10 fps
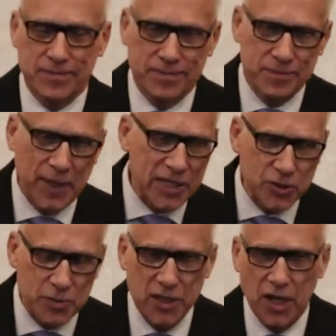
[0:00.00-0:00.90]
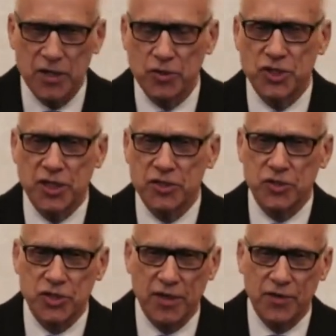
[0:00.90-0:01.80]
Pass me not, O gentle
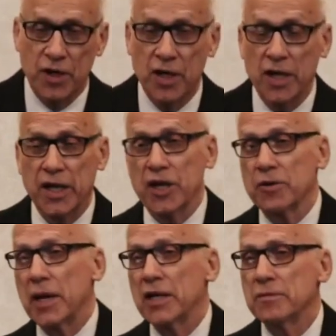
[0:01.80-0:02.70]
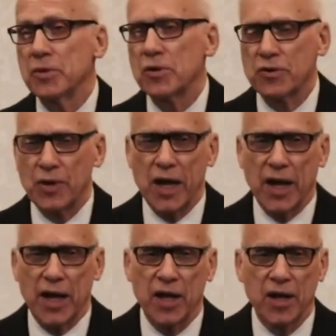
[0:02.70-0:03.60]
Savior. Hear my humble
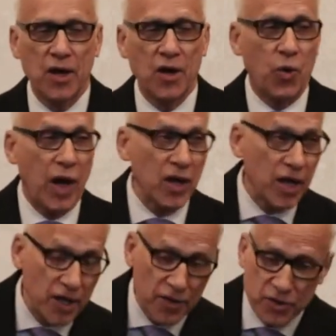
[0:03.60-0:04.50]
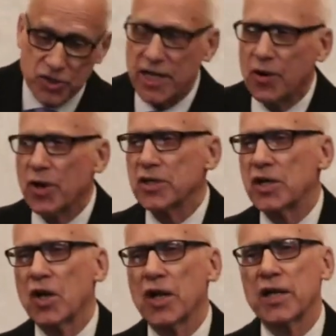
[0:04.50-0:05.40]
cry. While on others thou art
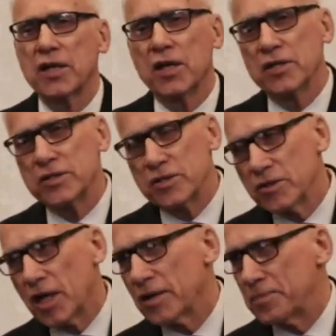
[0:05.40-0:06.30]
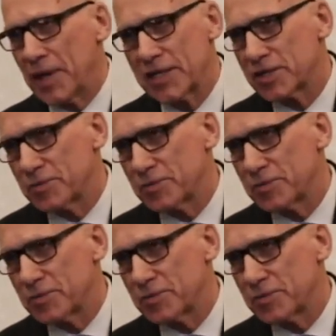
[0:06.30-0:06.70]
calling, do not pass me